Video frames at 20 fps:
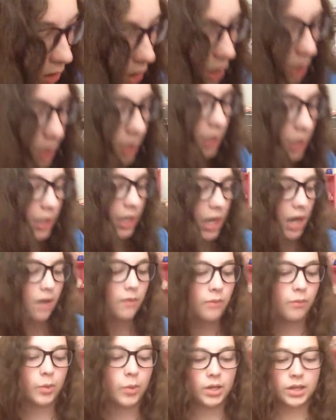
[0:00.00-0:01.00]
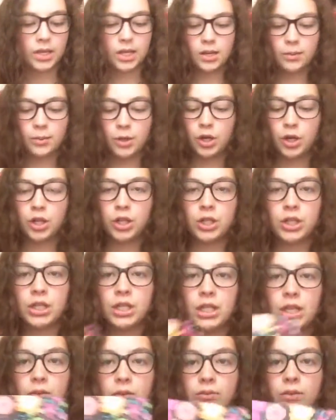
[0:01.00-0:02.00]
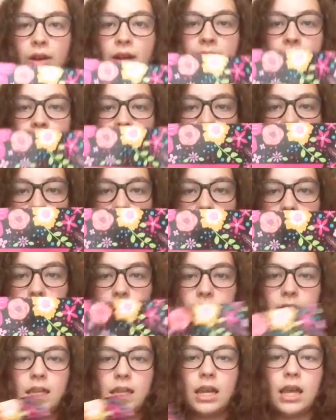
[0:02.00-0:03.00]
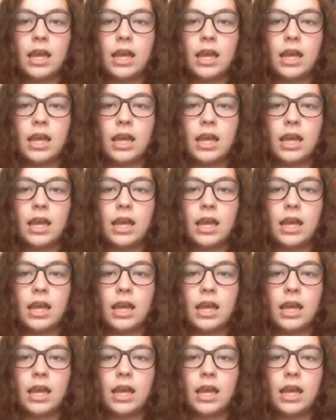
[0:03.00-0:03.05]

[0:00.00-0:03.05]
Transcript: And then I have one that I'm currently writing in,